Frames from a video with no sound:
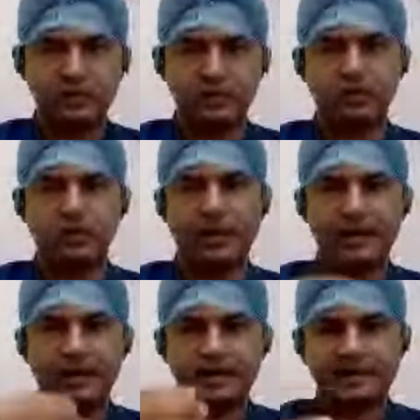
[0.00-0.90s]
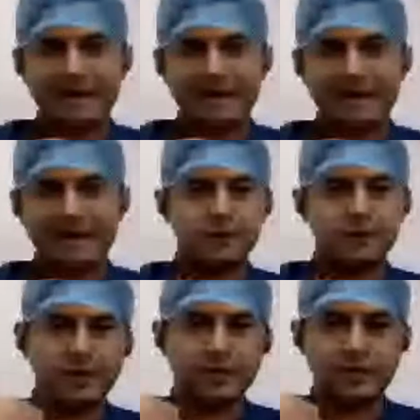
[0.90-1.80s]
So, like a stent is
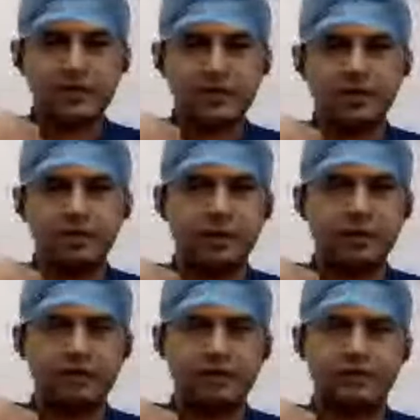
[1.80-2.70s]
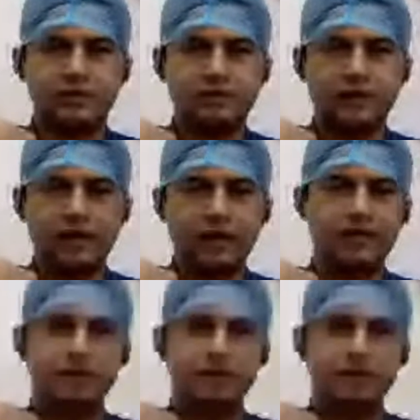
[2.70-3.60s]
placed inside the blood vessels of the heart,
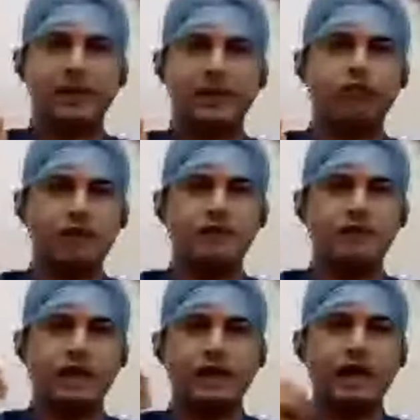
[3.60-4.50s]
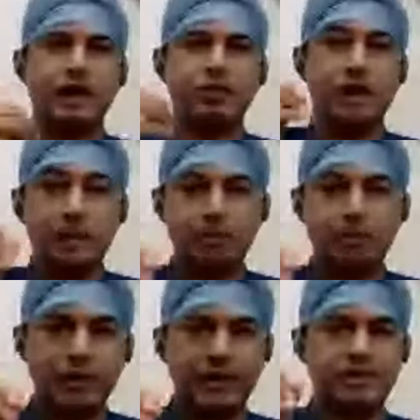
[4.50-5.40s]
same way we can now
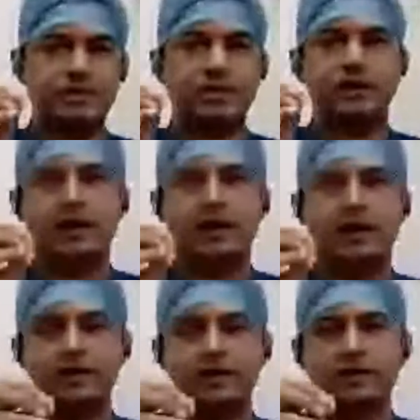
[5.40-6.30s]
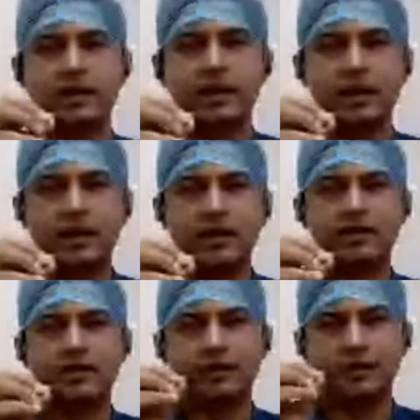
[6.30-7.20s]
implant a heart
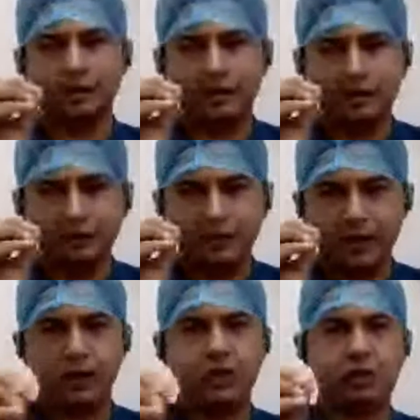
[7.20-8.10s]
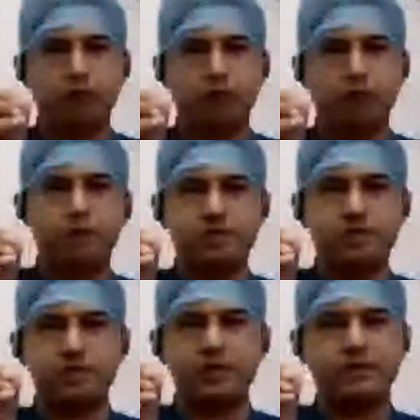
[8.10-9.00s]
in aortic valve
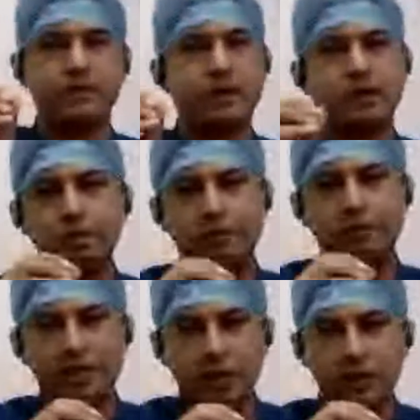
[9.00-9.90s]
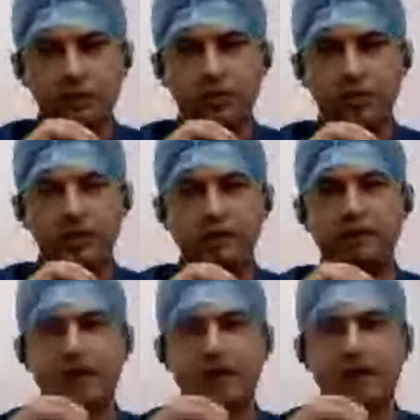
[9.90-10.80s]
position without
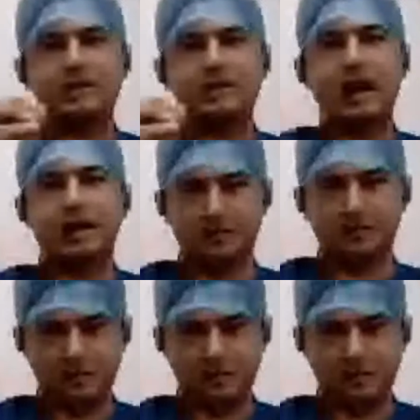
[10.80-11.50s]
giving a scar.